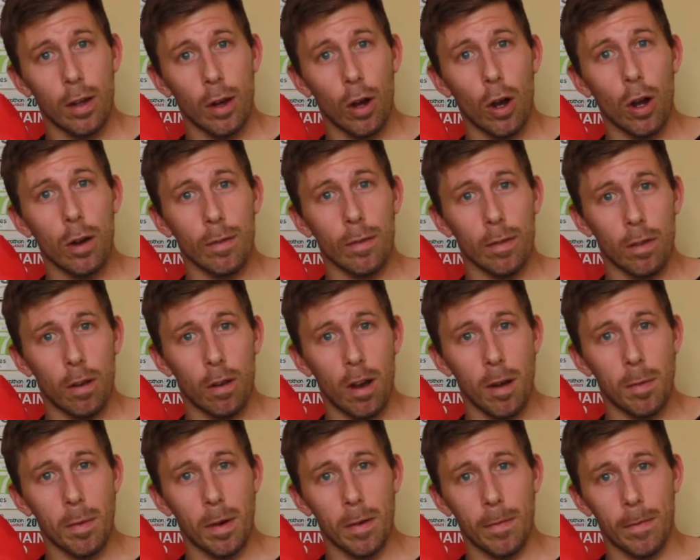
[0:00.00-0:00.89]
Over
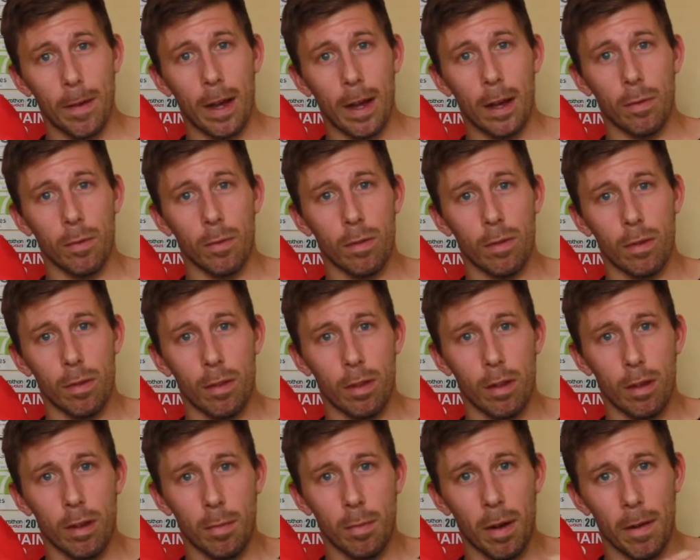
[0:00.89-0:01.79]
time I found
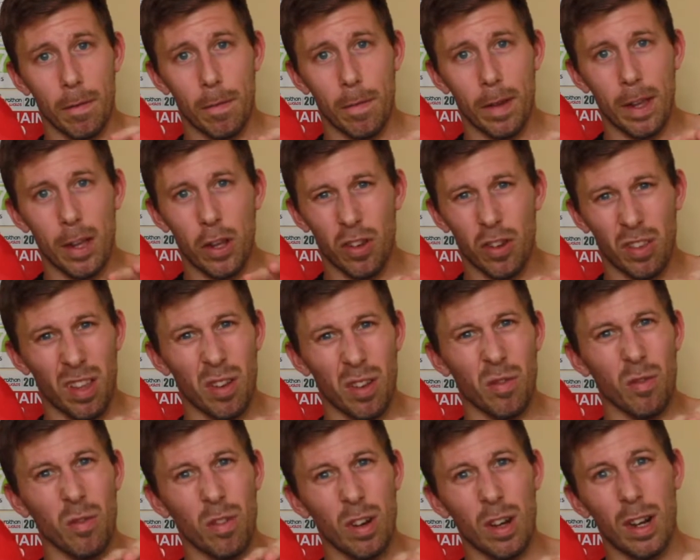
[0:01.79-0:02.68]
that my feet just
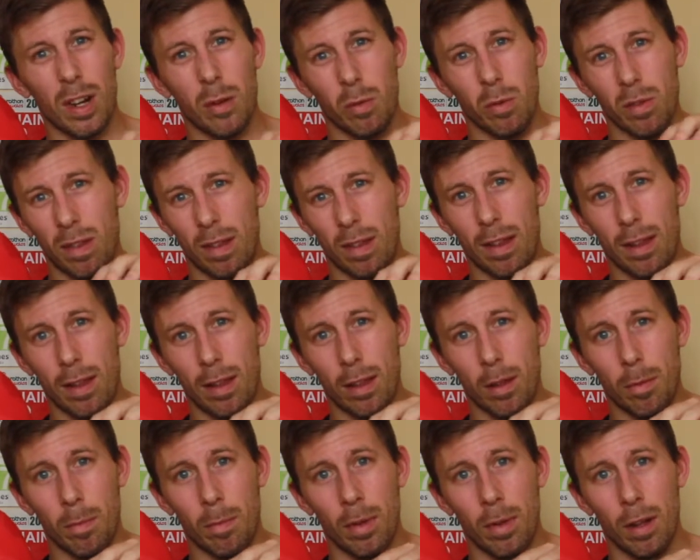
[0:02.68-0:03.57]
didn't really want to sit in
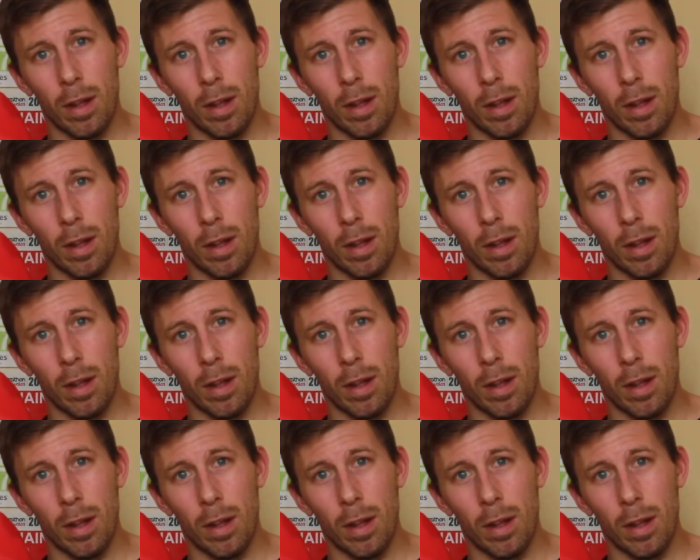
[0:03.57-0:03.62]
them.